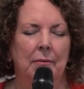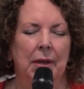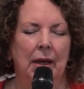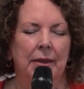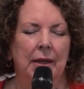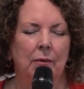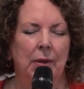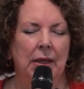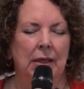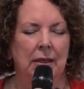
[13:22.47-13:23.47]
But I think we
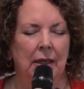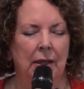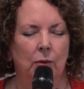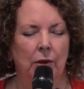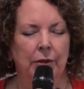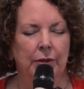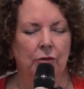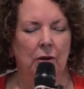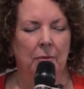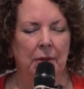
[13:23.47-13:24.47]
need to let works
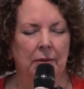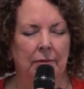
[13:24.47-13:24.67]
drop.